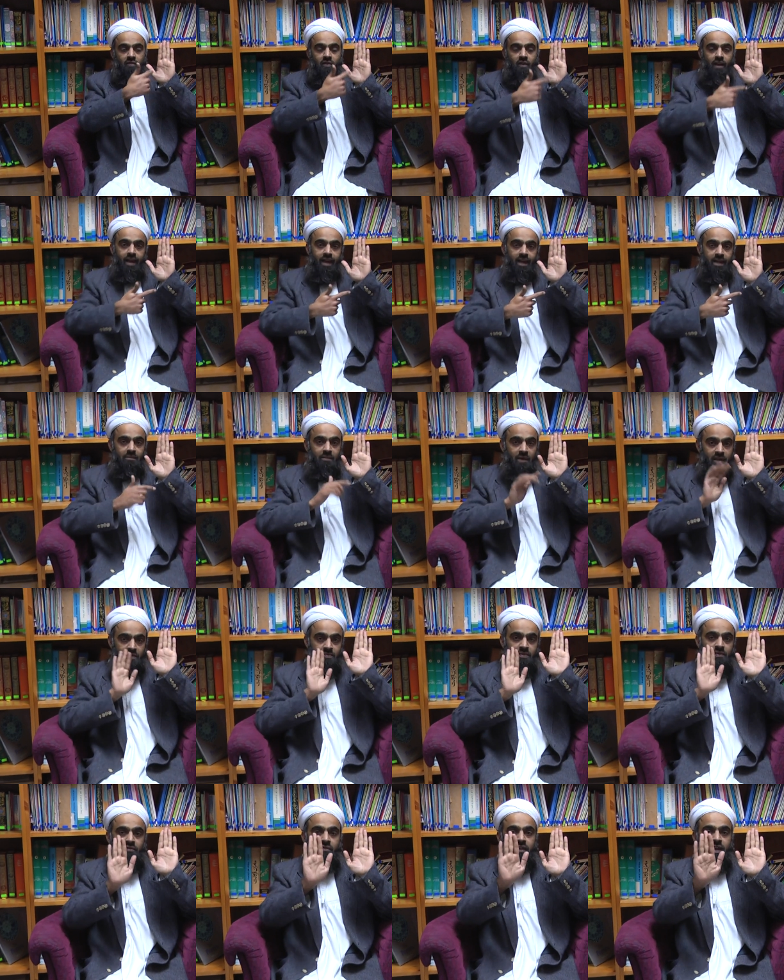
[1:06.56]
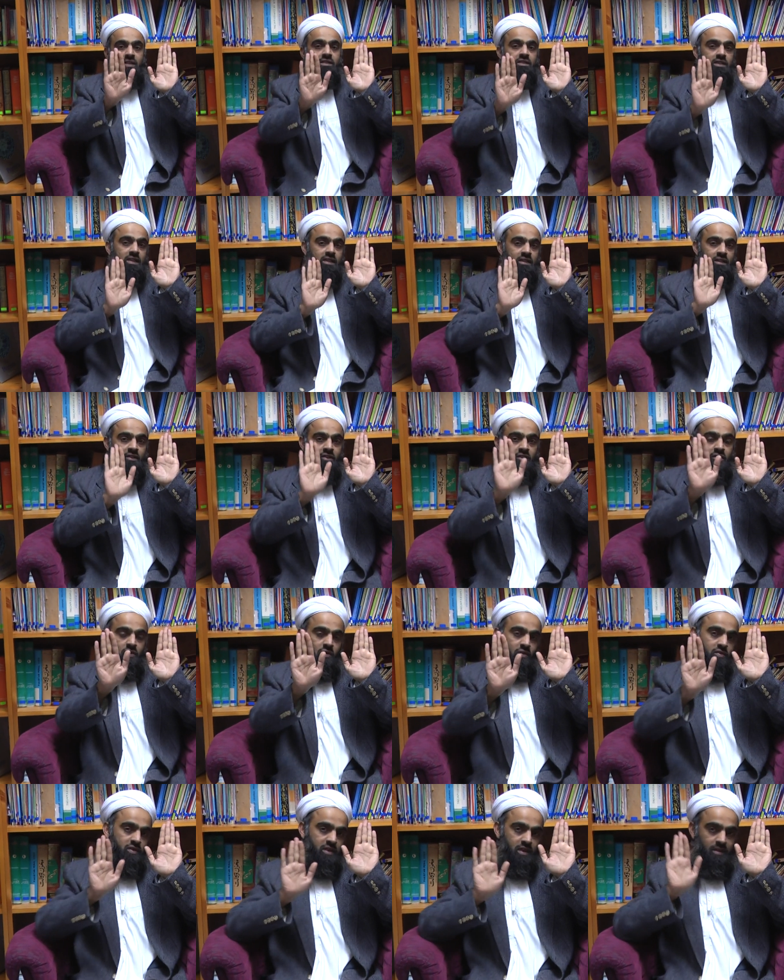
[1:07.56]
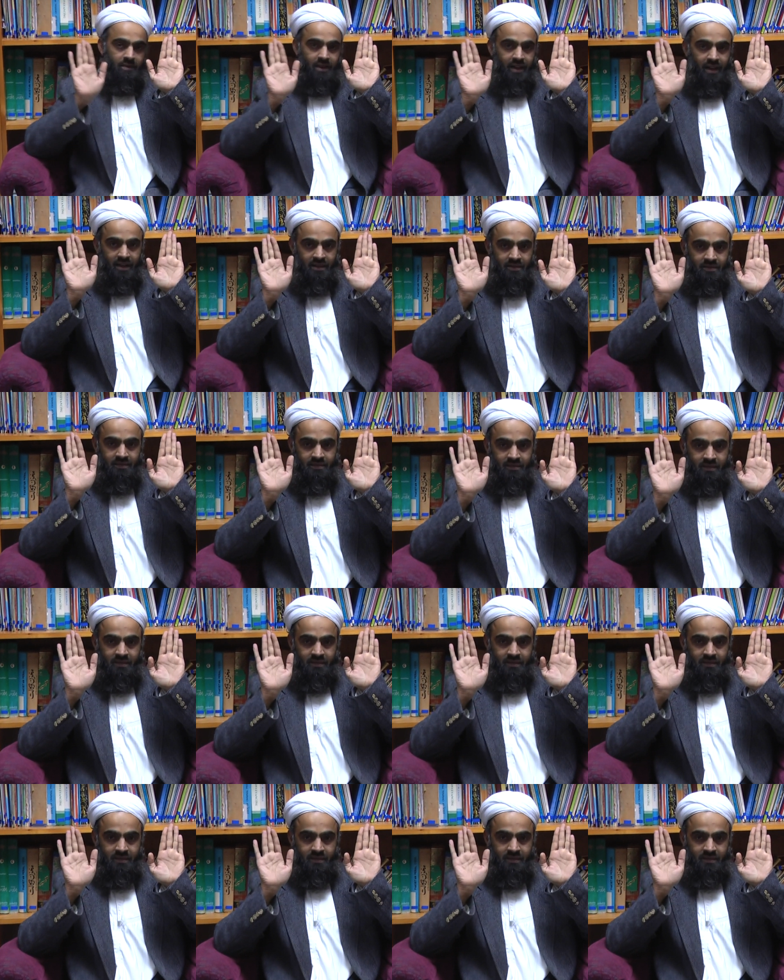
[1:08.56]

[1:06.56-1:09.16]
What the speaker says: of your hand must be facing towards Qibla,